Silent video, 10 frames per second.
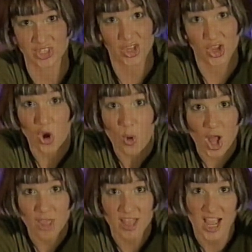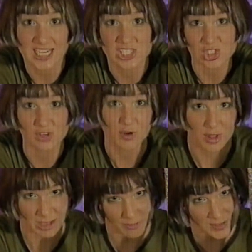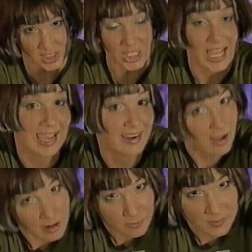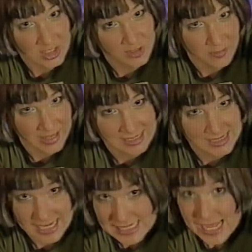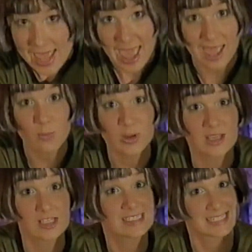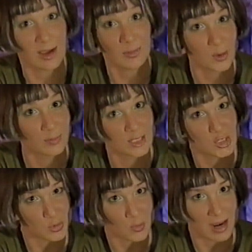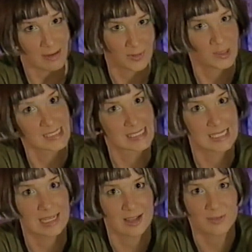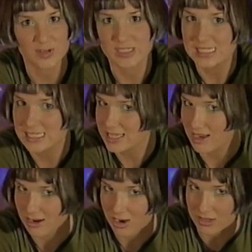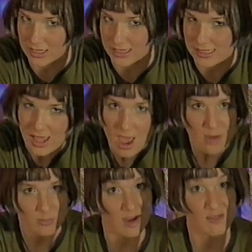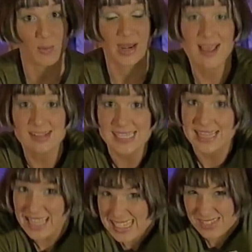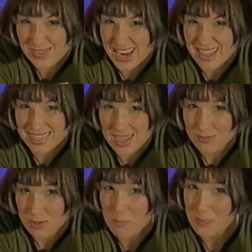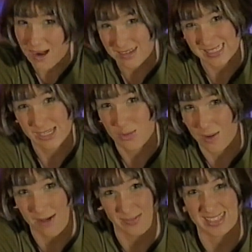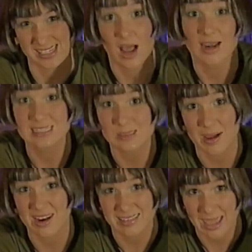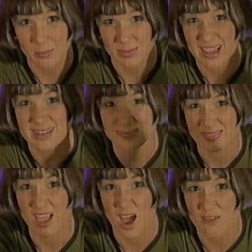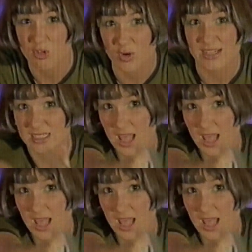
you can go online and surf all the official and unofficial fan sites and where you can download the trifle Xena versus the Young Hercules. For everyone else, unless you've got a thing for boxy graphics and uninspired gameplay, avoid.